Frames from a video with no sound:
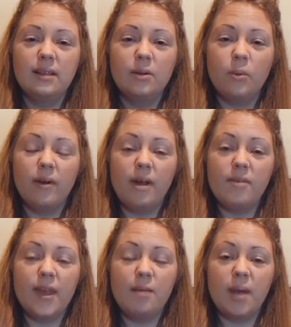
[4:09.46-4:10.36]

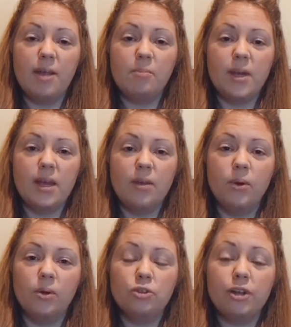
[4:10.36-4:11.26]
Wherever they might be, we're
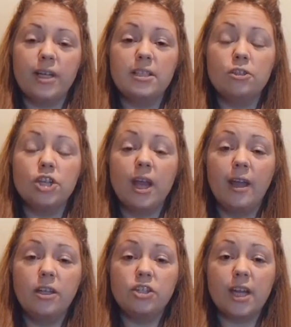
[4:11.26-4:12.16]
not trying to
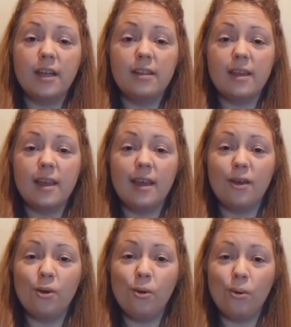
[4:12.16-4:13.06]
change
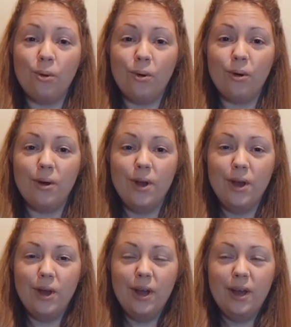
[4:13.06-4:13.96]
anything or
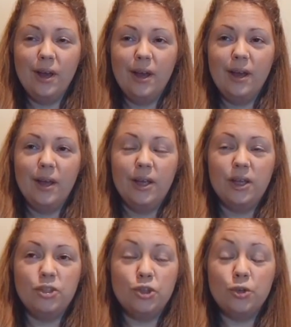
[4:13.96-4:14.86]

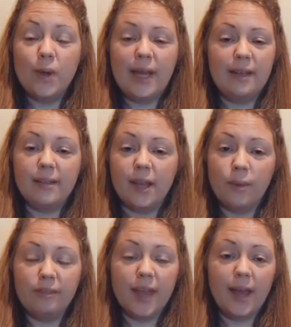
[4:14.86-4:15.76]
do anything
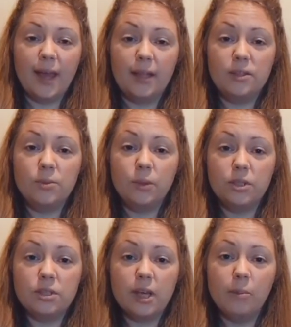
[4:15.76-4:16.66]
with the hands. We're
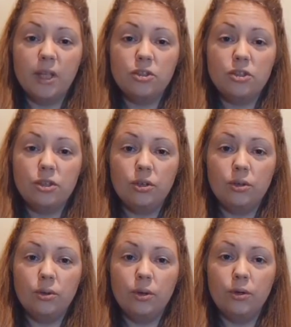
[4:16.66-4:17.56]
just coming
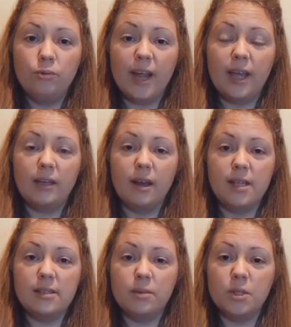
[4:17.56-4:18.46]
to
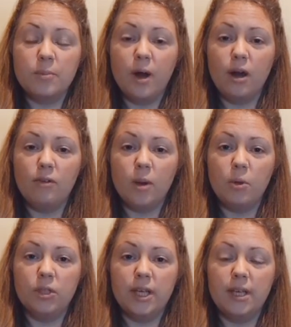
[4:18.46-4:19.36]
recognize them as part of our
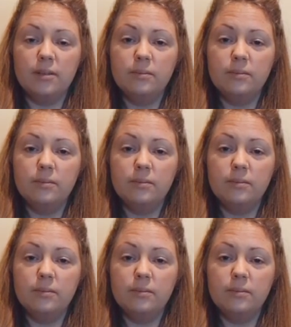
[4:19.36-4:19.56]
body.